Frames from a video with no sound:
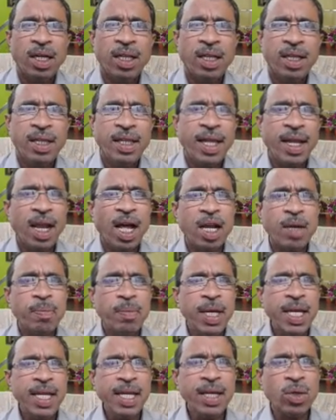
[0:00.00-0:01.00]
There are
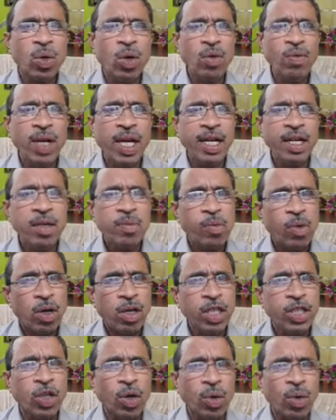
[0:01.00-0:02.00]
many covalent
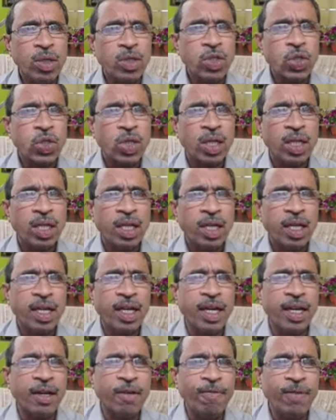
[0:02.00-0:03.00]
molecules
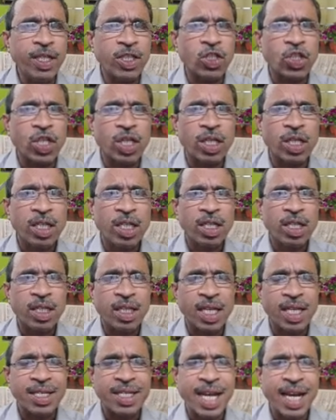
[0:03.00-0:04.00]
in which
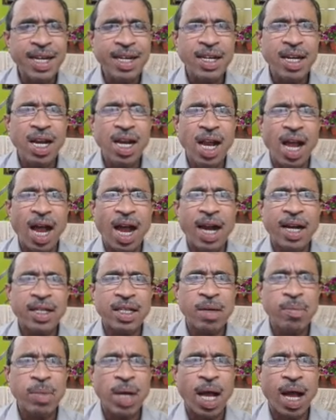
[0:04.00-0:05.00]
the central
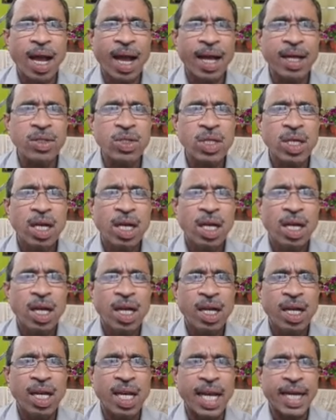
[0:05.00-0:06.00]
atom has
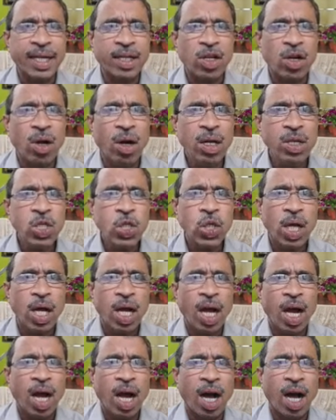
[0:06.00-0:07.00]
electrons
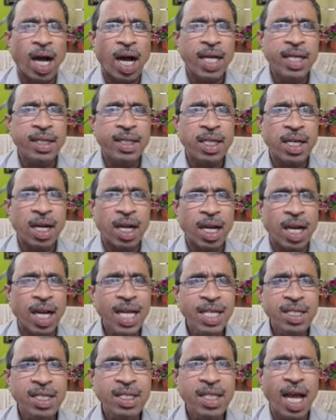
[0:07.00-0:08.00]
either
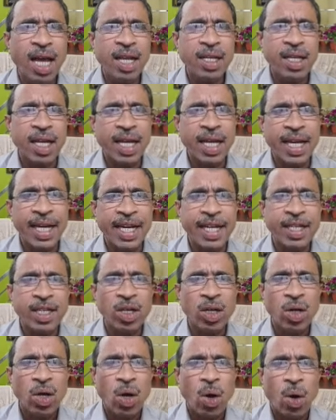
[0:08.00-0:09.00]
less than 8
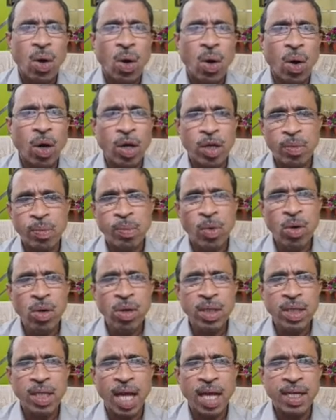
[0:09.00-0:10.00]
or
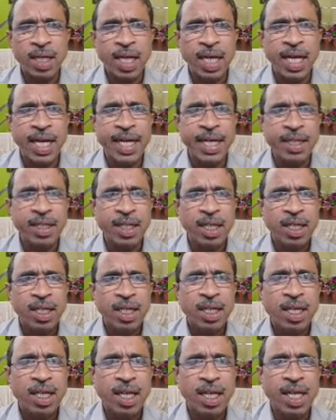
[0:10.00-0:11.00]
more than 8
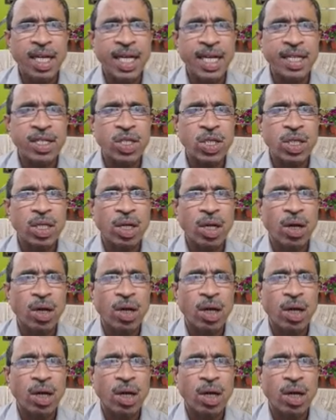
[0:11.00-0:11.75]
in its